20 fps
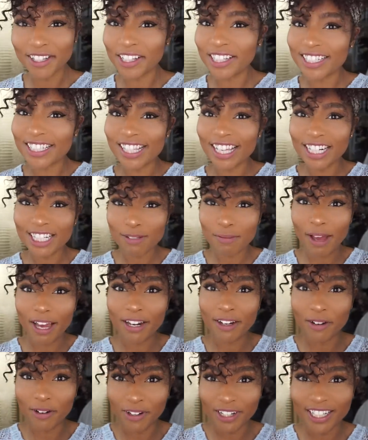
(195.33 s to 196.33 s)
So yes, that is my
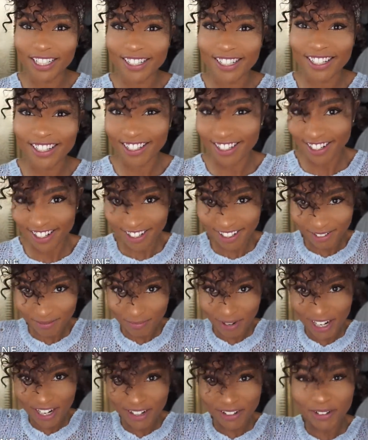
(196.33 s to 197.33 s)
annoying sister.
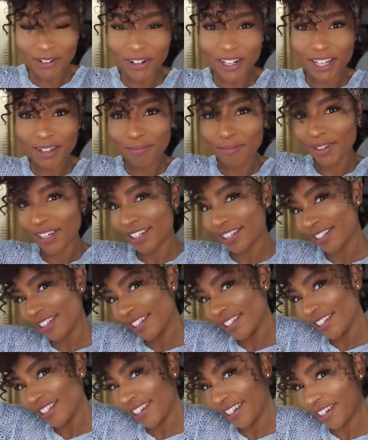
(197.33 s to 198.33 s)
My annoying big
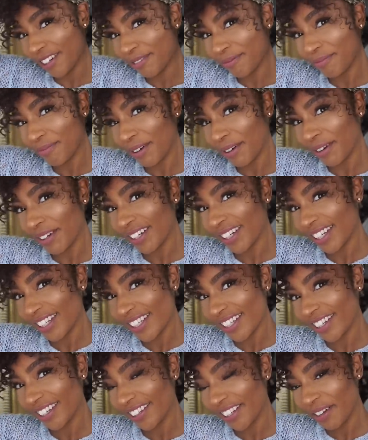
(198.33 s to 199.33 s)
sister, but I
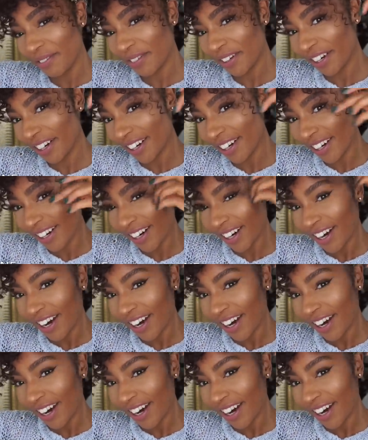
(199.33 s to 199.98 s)
still love her.